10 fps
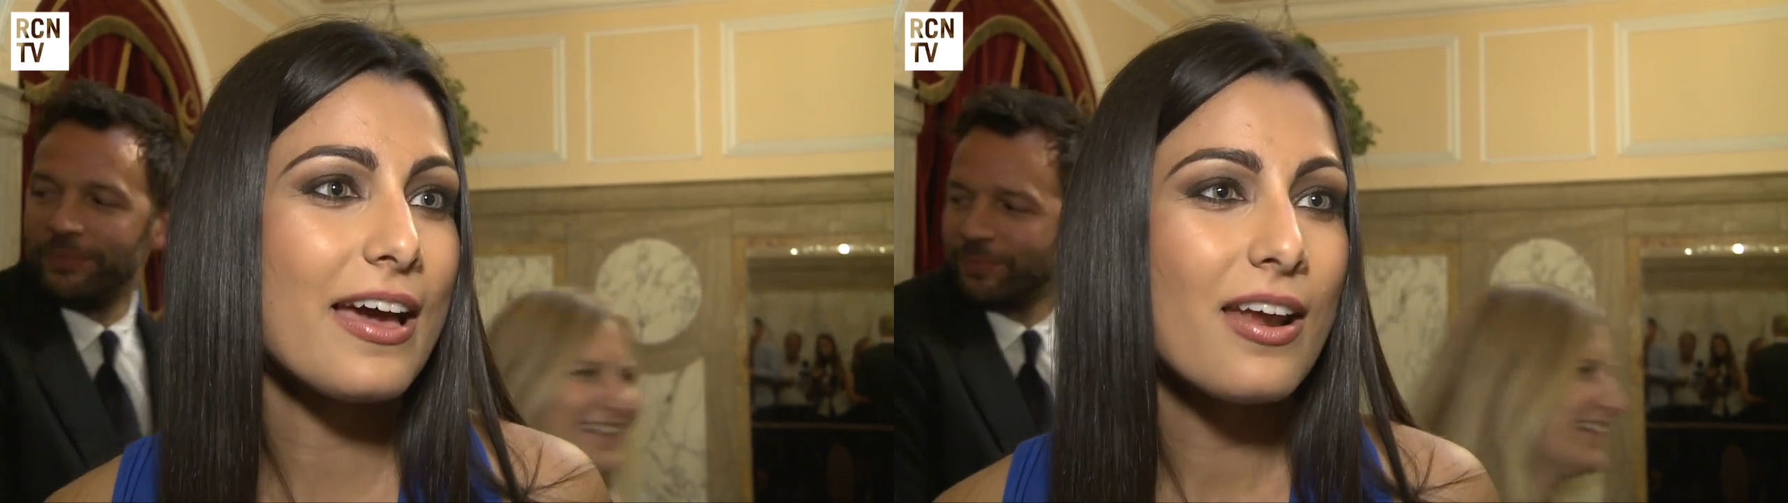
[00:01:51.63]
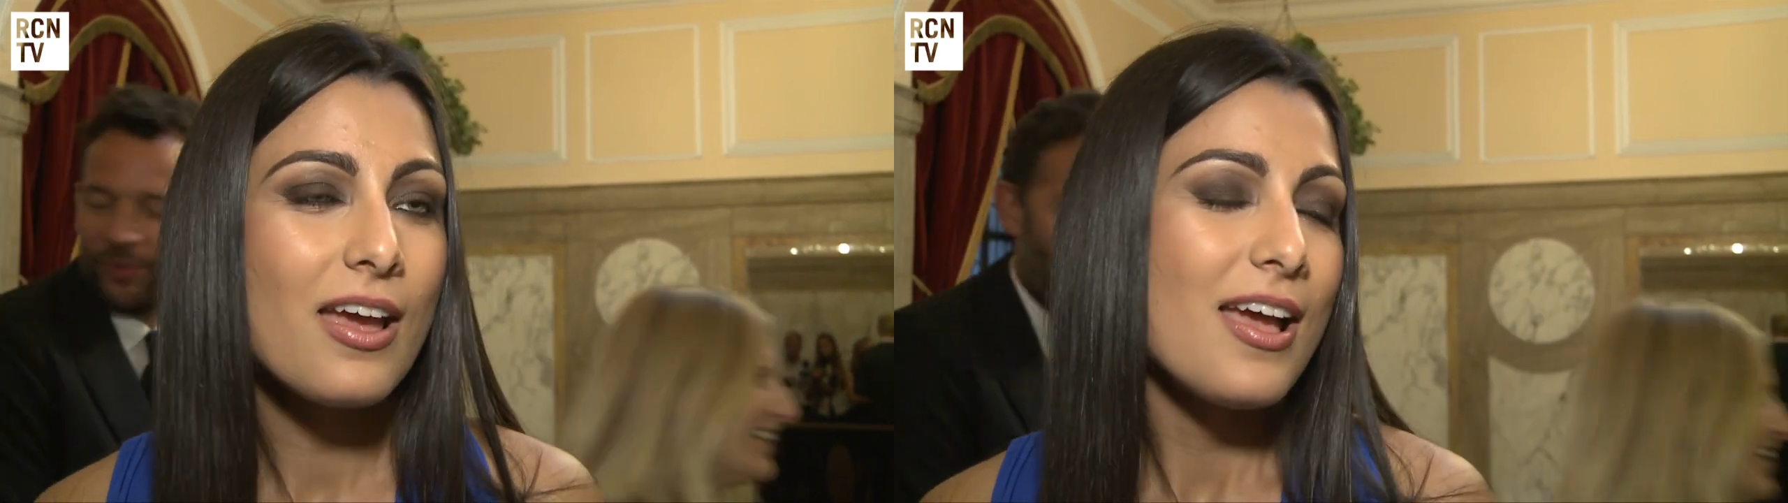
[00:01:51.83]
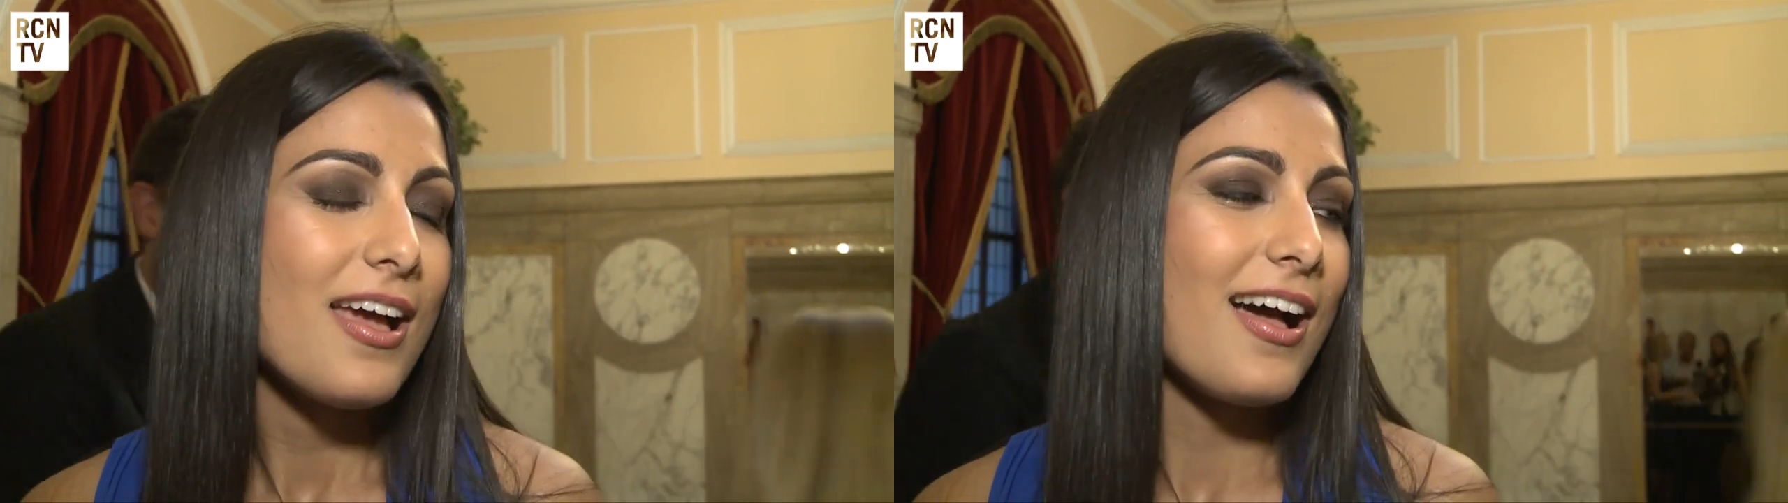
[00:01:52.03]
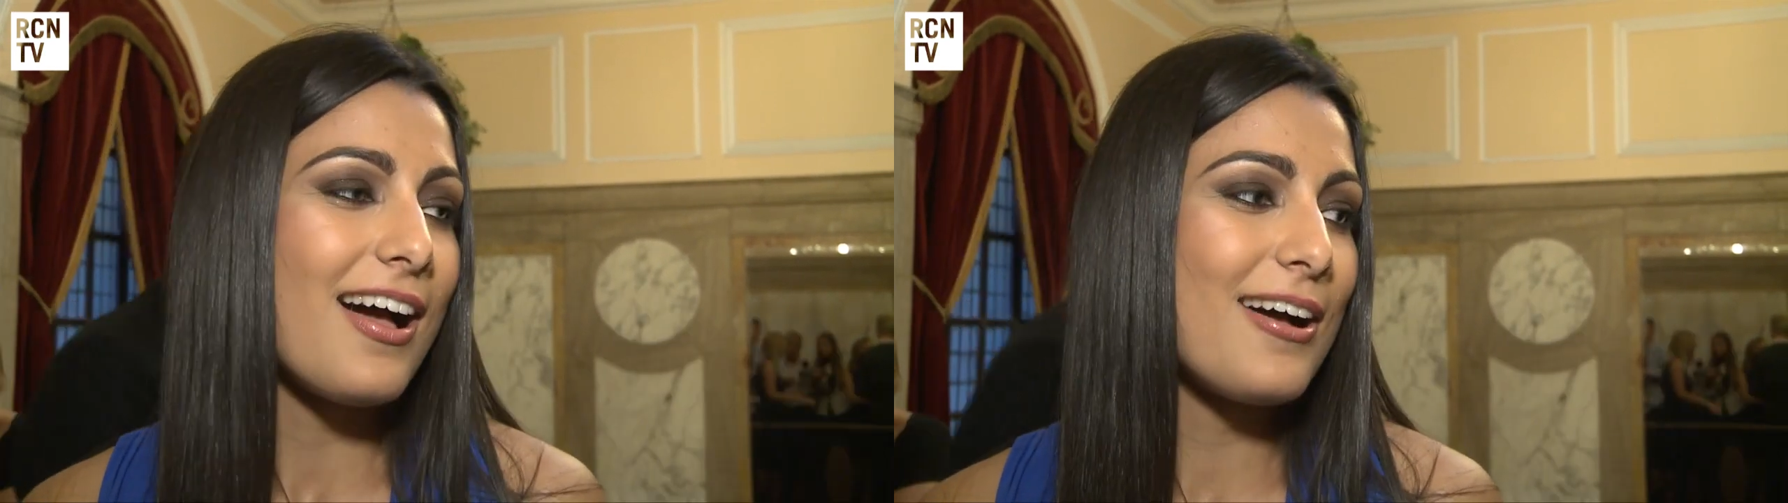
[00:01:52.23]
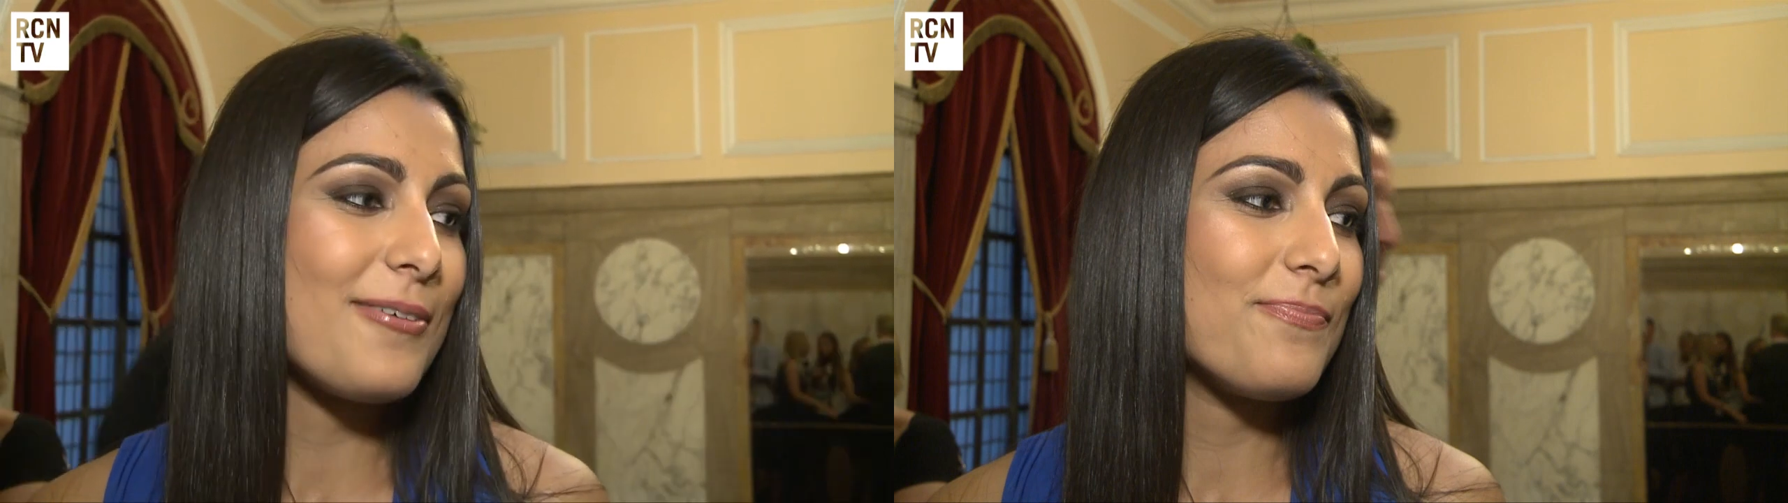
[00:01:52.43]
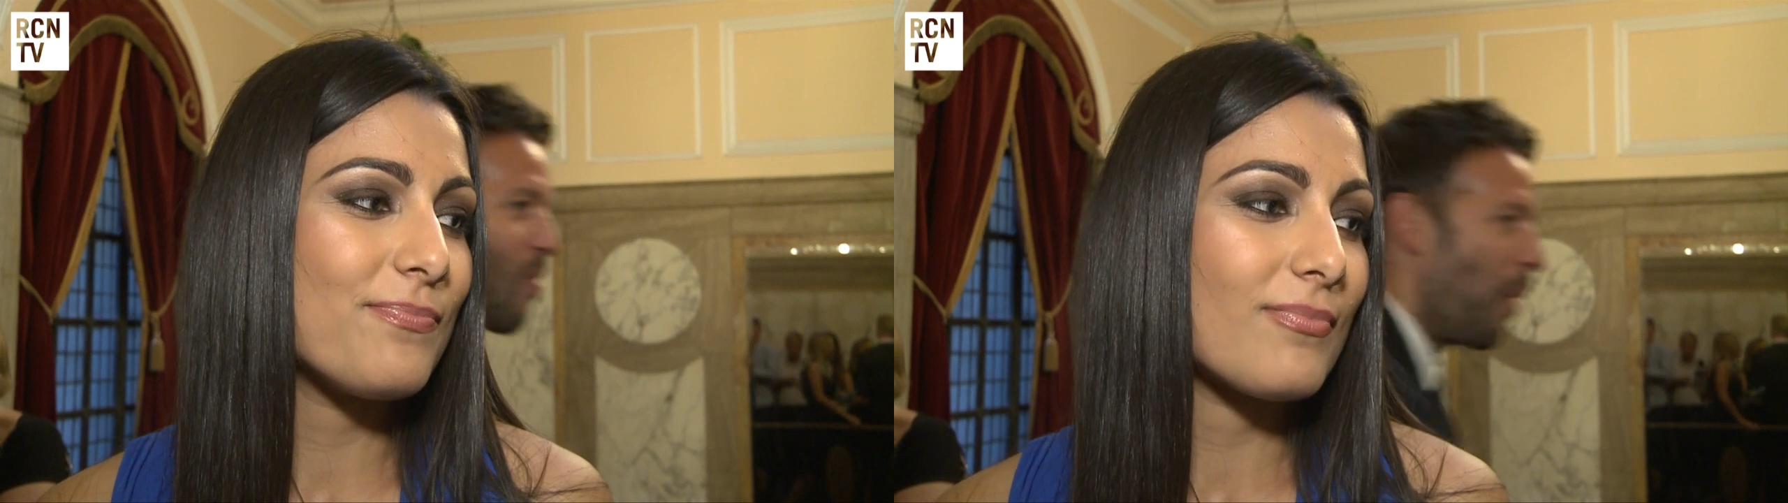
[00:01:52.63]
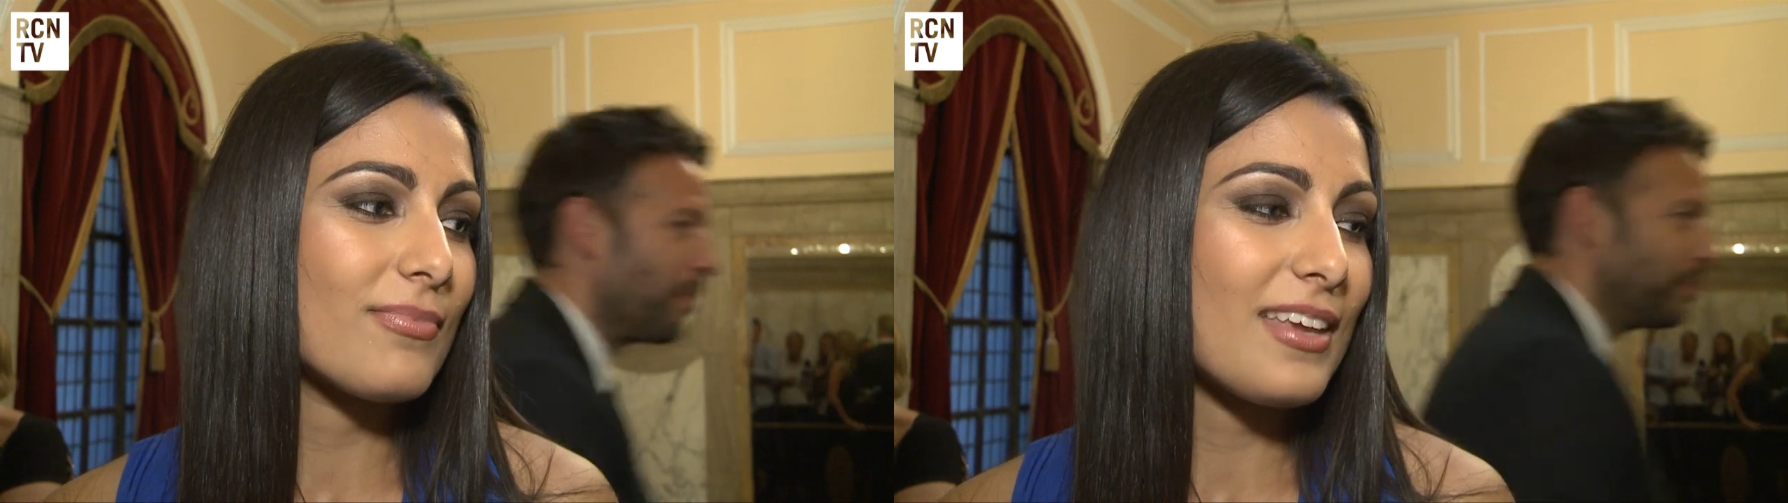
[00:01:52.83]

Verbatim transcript: that um,